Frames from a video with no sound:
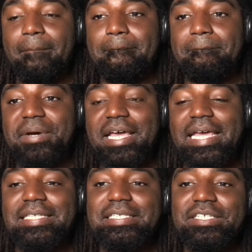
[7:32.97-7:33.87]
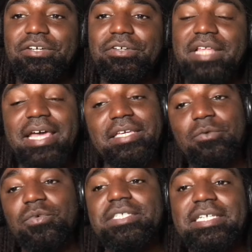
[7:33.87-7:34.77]
But it's still like,
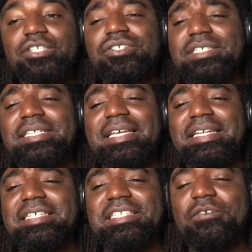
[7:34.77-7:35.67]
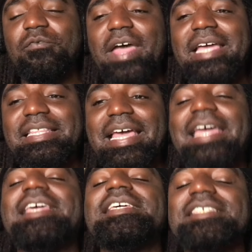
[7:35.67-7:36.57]
what's interesting is the fact
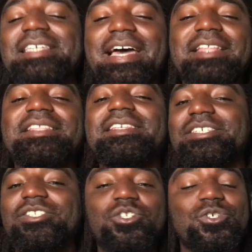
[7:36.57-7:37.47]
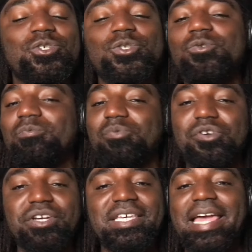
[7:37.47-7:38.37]
that he's got this
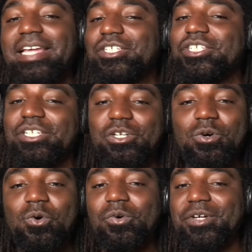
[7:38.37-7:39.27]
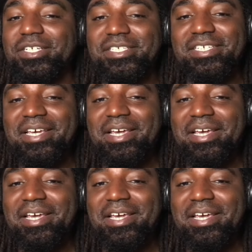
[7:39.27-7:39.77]
super catchy chorus,